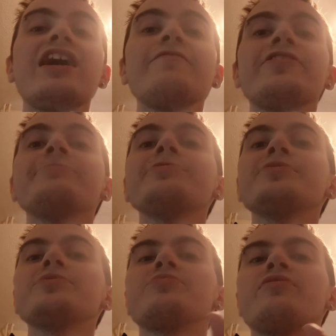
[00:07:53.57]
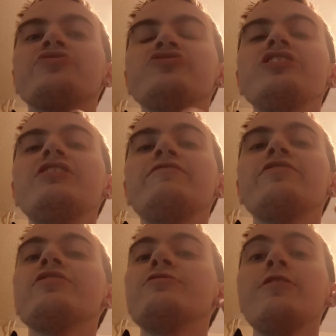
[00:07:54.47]
and for helping us achieve
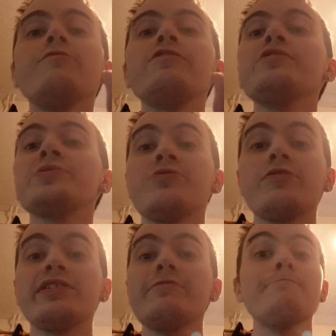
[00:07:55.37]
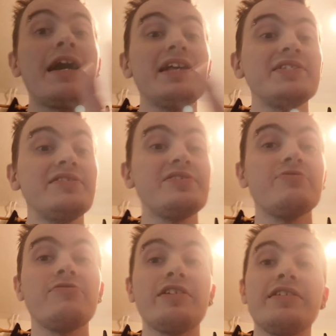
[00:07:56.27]
not only this target, but past this
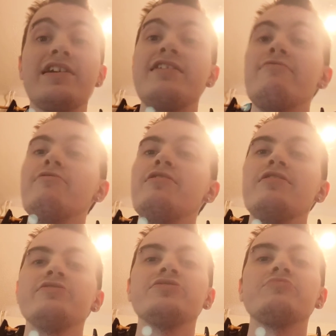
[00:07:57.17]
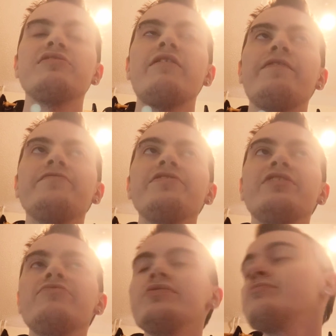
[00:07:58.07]
target now, because we're now at
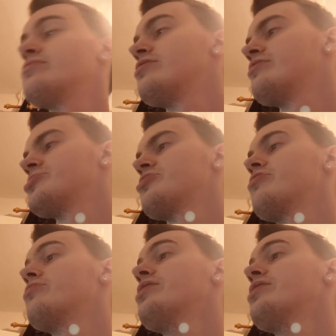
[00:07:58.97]
1500. So